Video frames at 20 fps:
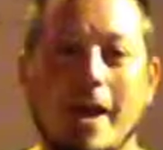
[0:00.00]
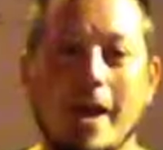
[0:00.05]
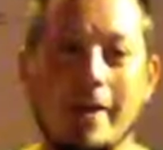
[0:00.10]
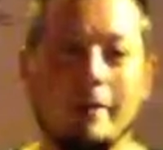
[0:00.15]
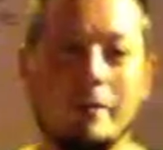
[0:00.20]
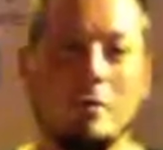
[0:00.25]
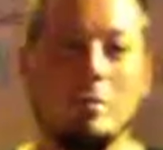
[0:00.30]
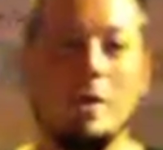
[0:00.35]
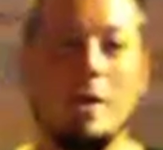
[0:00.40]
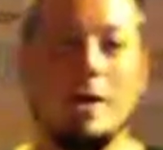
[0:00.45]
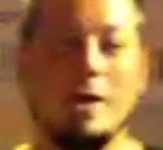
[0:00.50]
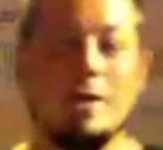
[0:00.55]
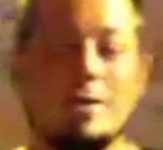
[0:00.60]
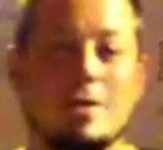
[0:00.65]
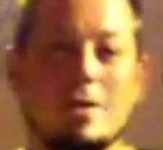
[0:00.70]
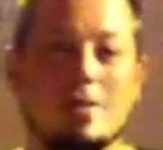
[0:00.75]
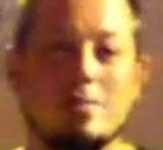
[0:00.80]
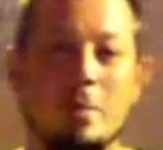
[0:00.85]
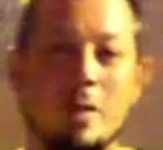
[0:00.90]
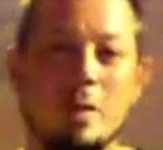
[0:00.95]
Hey everybody,
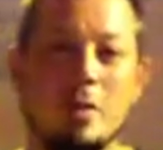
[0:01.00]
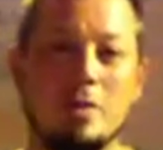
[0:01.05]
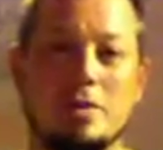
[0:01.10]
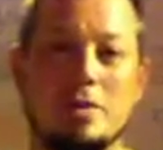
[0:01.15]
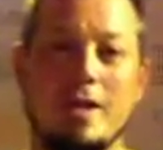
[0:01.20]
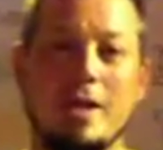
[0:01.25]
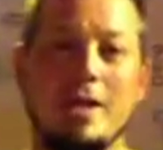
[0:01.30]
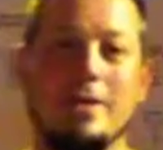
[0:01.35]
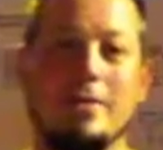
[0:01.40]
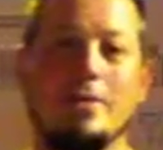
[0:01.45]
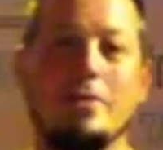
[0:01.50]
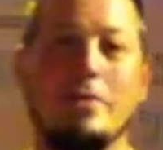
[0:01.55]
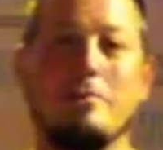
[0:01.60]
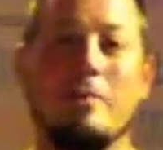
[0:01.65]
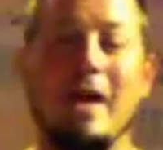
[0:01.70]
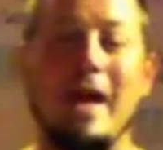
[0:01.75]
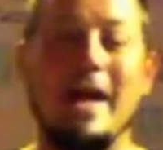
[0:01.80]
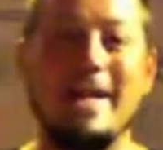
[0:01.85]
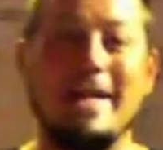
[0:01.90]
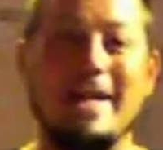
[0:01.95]
this is Bo Sanders.
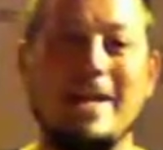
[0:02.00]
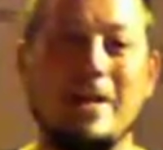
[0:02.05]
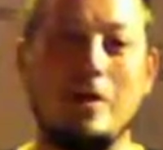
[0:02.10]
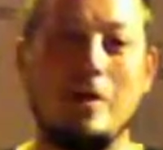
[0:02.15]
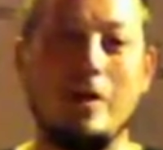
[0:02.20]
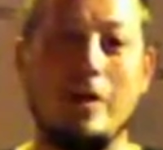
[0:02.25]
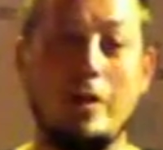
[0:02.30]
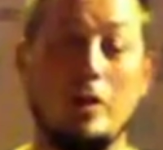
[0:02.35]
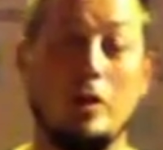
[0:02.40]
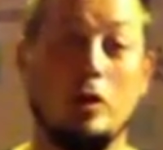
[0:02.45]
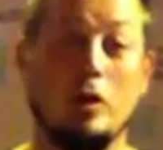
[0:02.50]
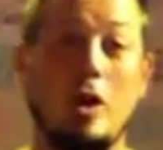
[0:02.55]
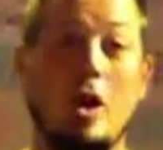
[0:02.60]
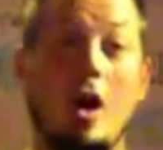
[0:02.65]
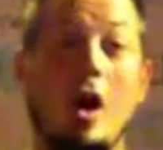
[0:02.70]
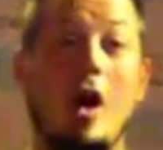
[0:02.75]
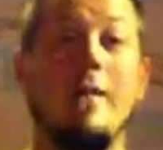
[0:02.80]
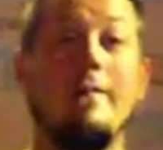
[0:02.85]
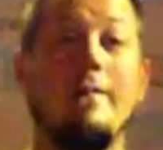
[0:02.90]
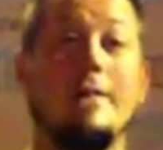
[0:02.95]
I'm back here in the
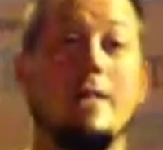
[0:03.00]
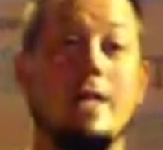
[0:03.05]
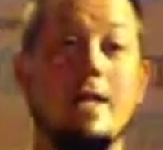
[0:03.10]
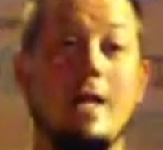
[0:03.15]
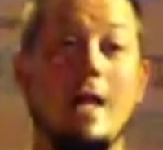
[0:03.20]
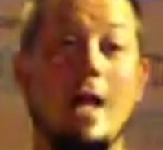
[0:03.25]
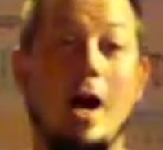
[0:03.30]
loft